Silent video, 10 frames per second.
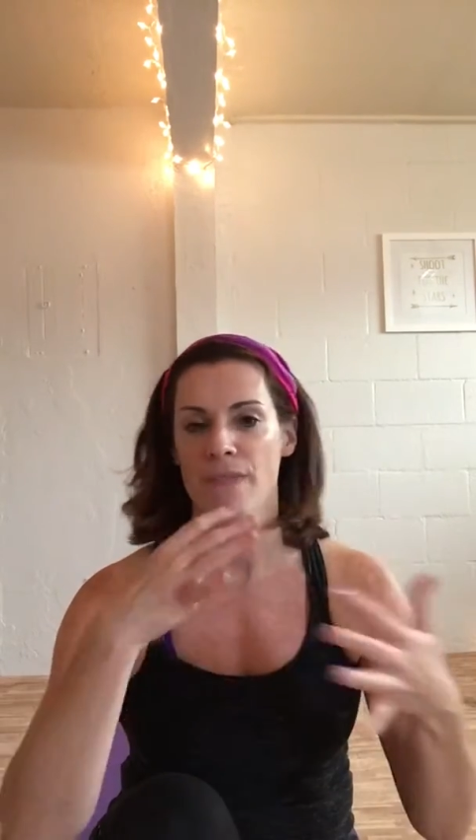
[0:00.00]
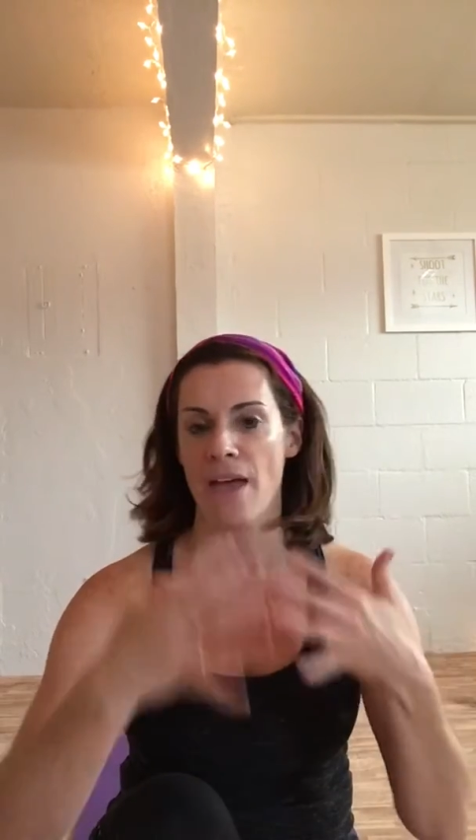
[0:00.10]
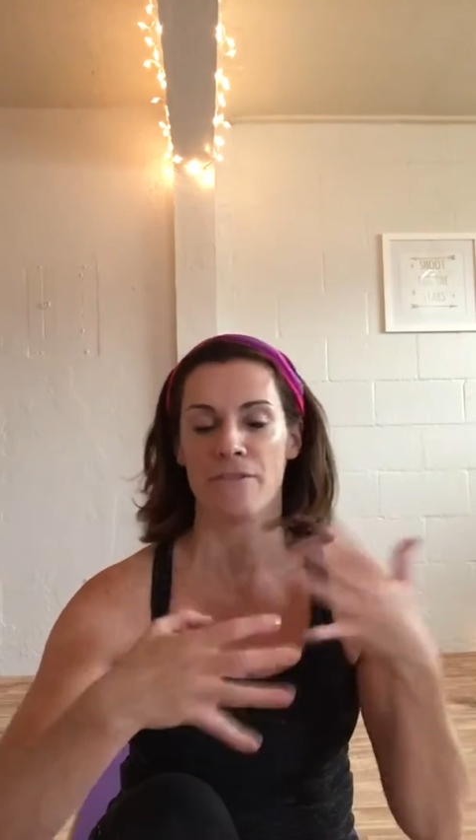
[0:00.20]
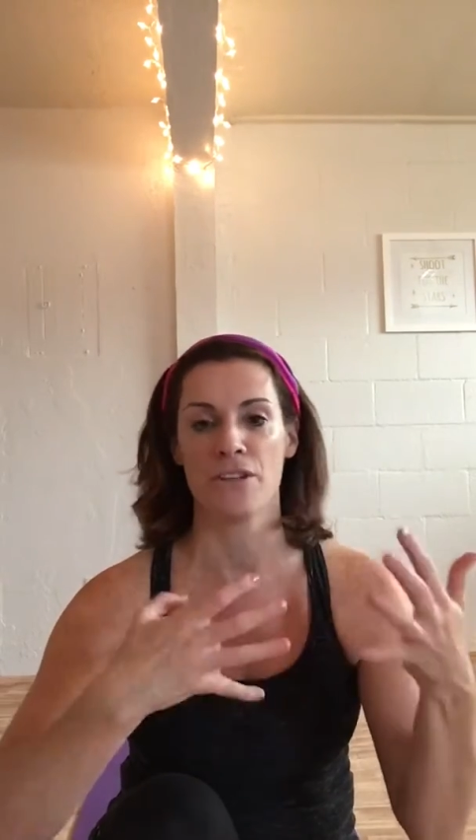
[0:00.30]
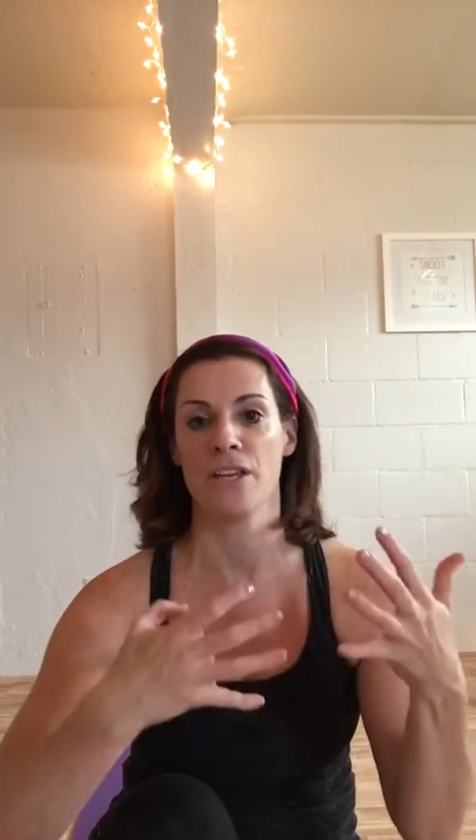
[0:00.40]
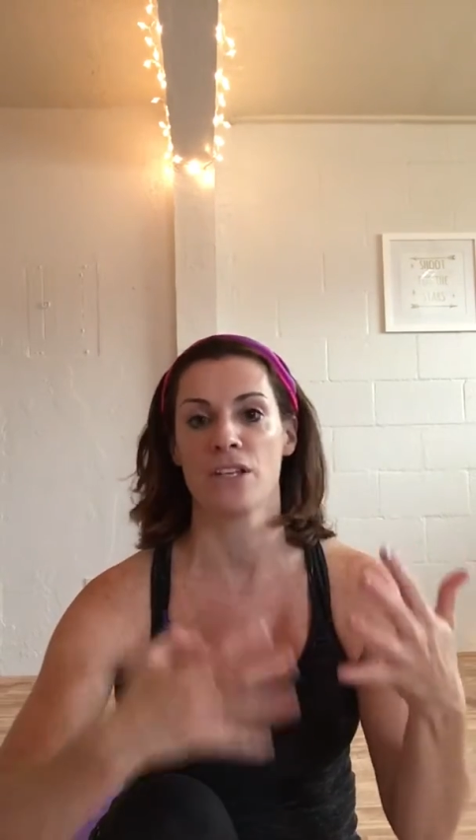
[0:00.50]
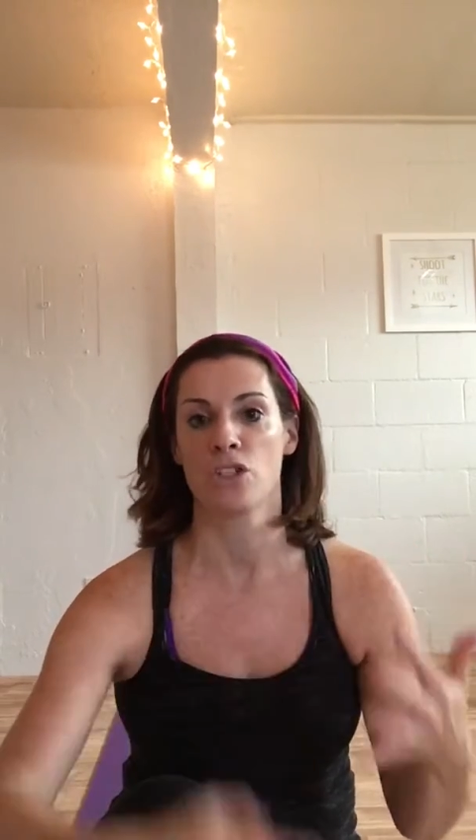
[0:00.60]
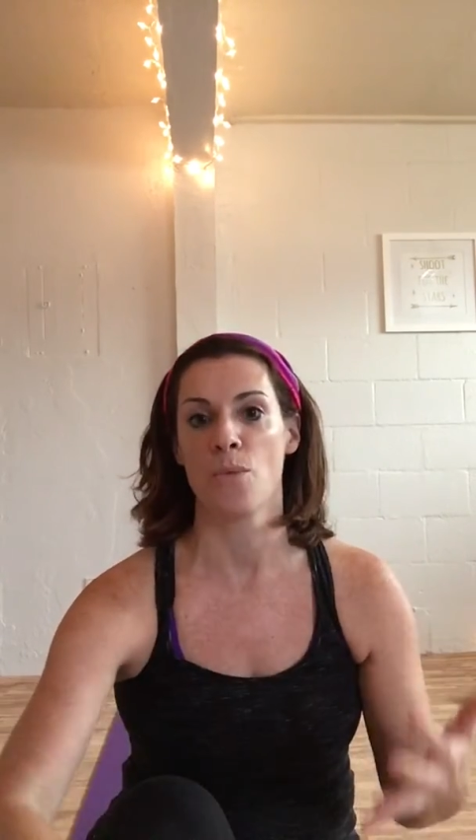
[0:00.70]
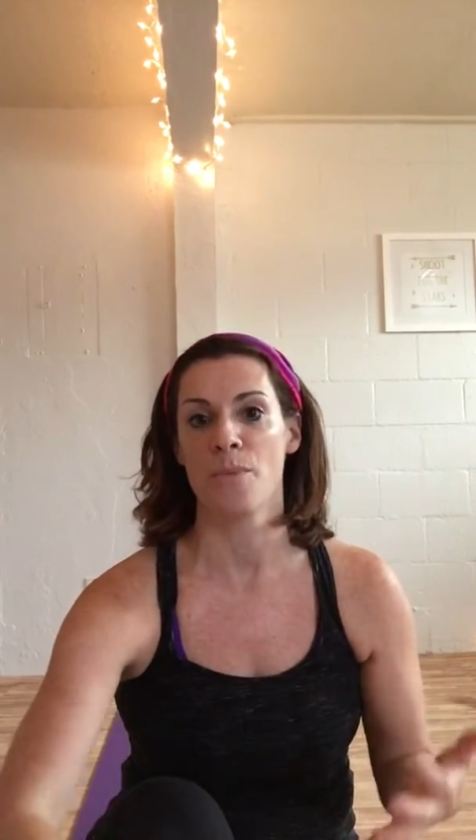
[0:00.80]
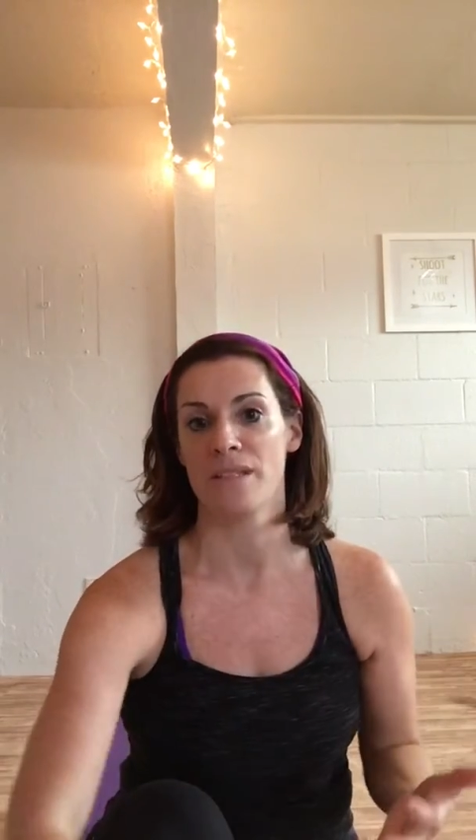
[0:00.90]
everything is
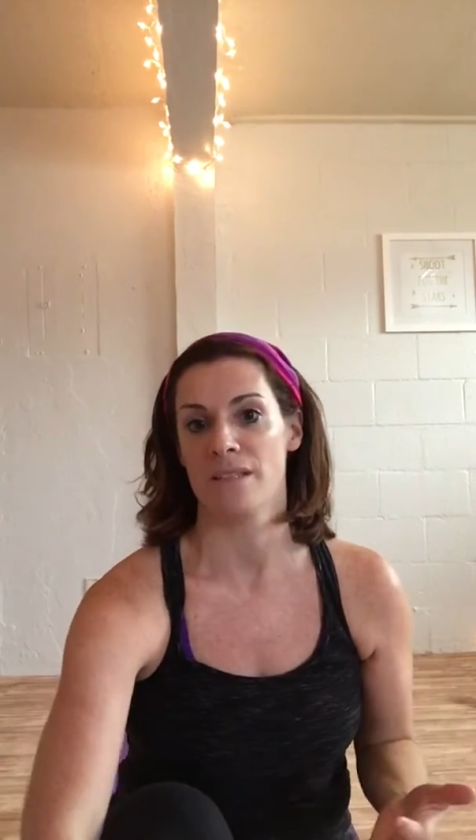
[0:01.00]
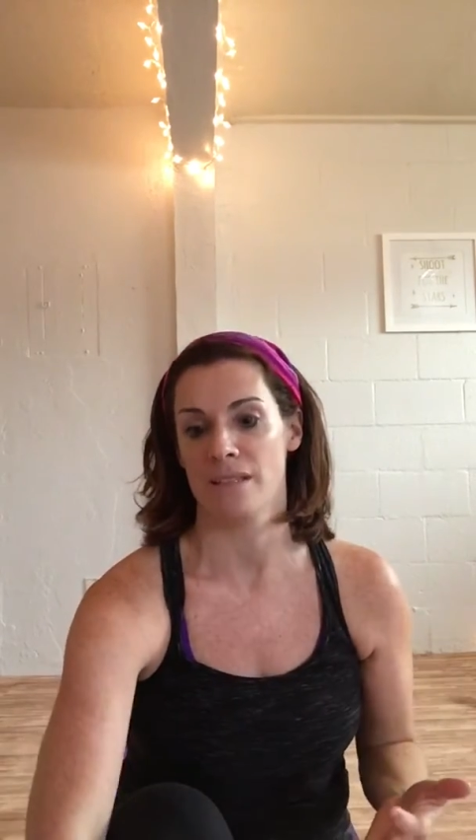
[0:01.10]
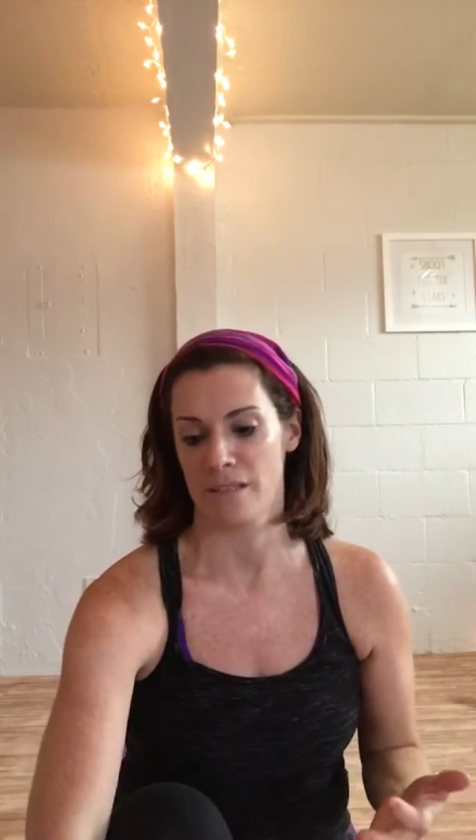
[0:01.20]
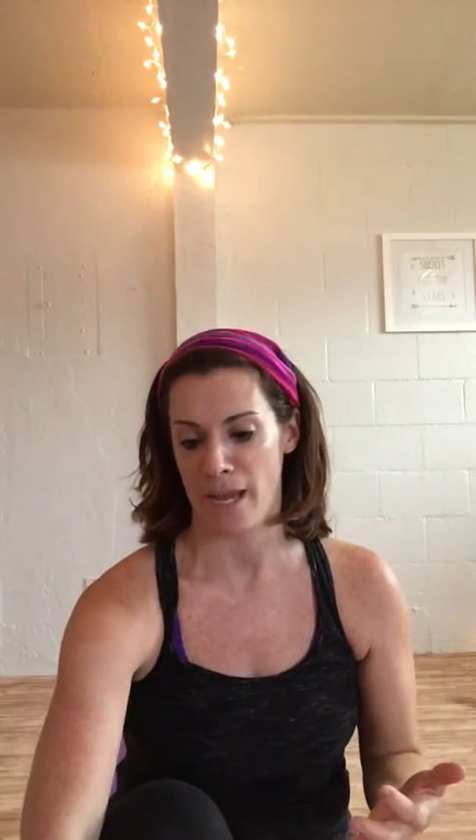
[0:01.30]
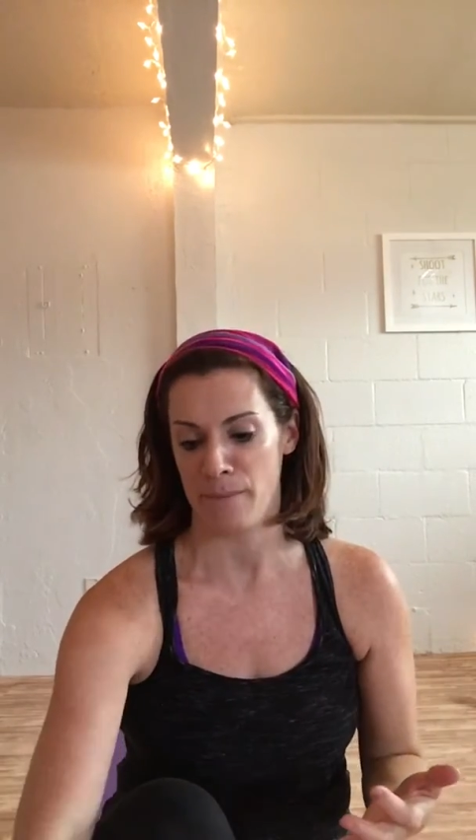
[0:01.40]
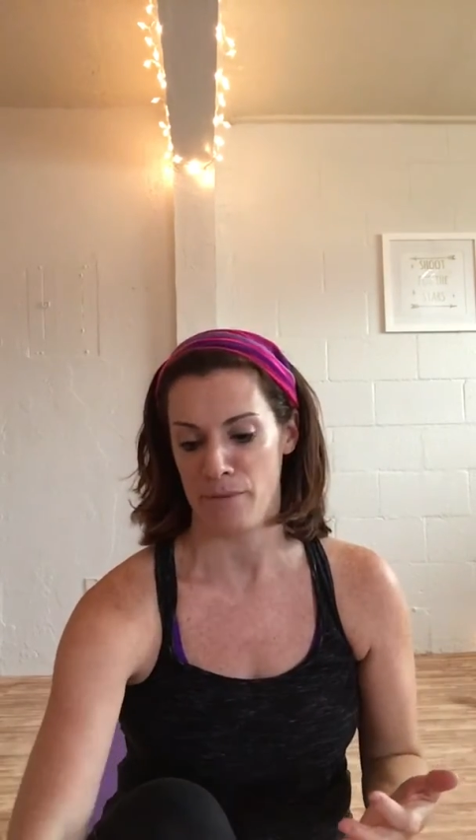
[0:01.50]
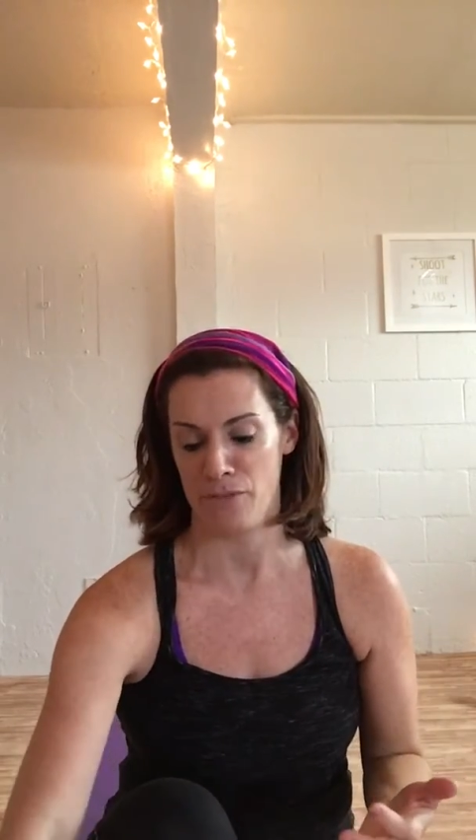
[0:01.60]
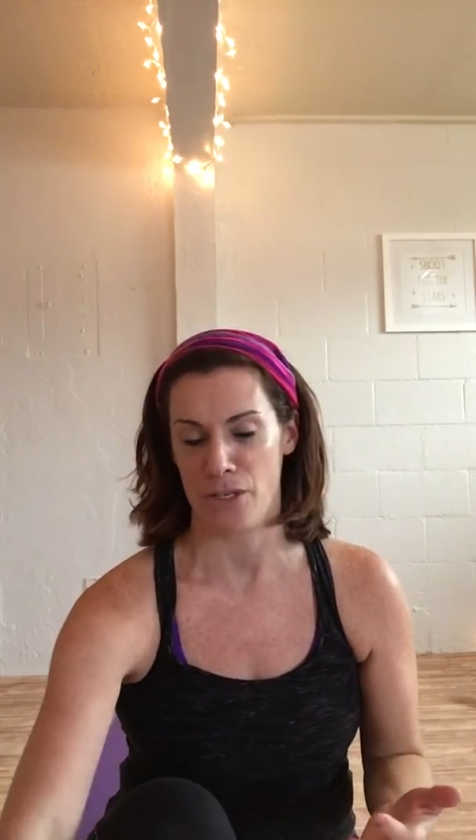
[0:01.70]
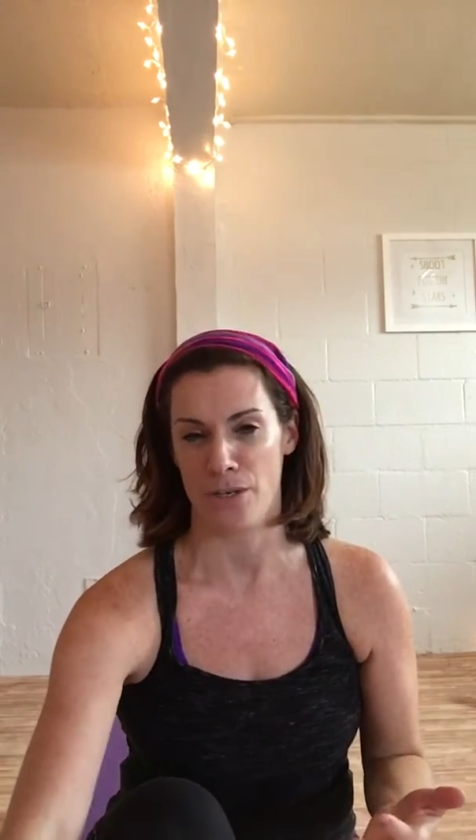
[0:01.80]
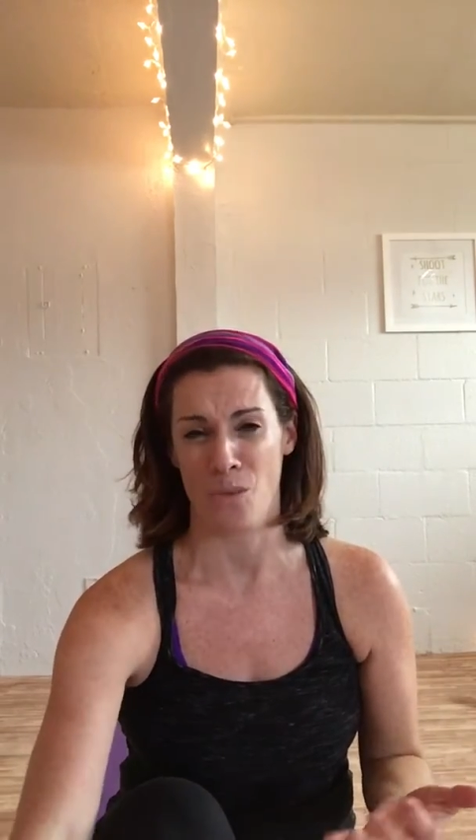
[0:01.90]
so busy this time of
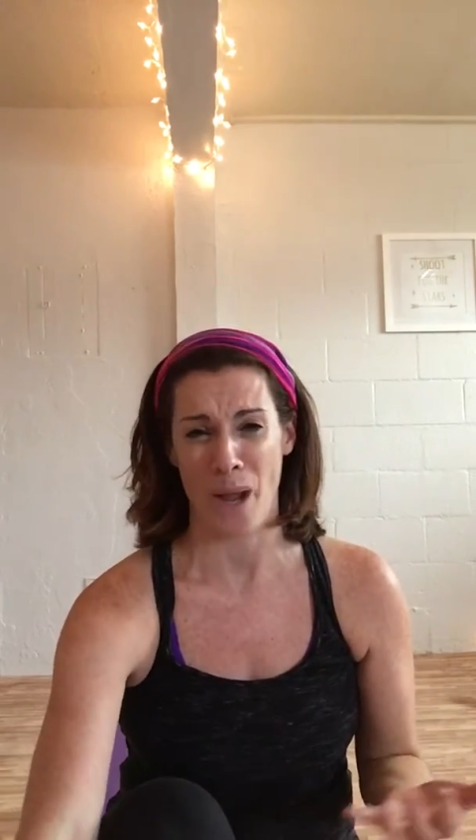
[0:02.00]
year.